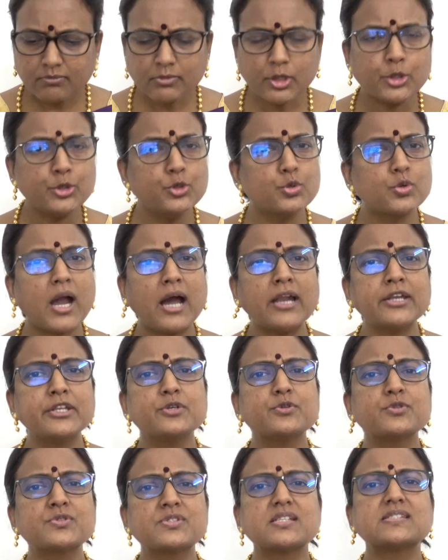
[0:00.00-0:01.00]
you can't
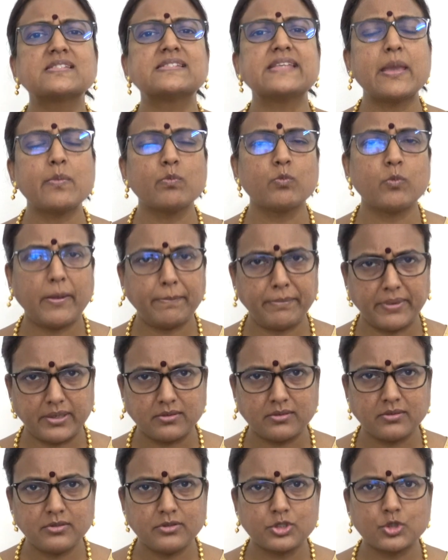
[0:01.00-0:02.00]
use the same
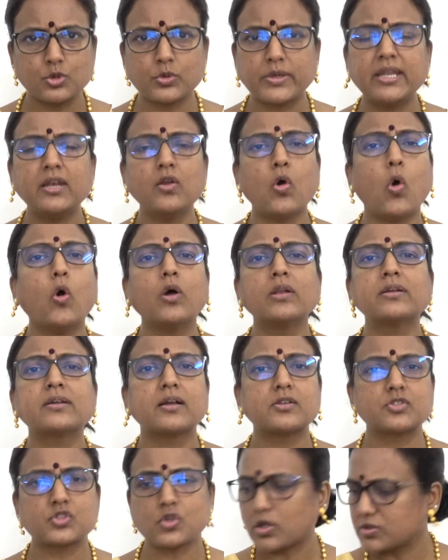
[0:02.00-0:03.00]
weapon to kill
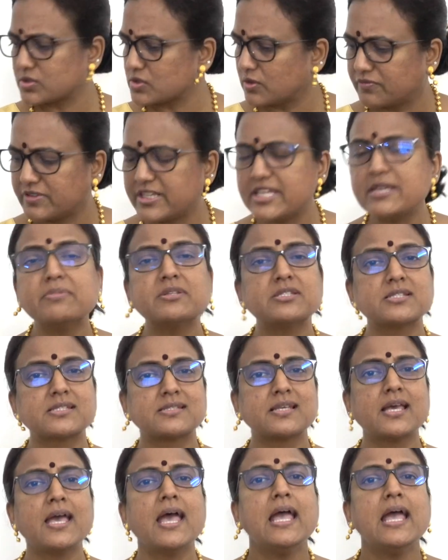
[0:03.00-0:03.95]
all sorts of demons.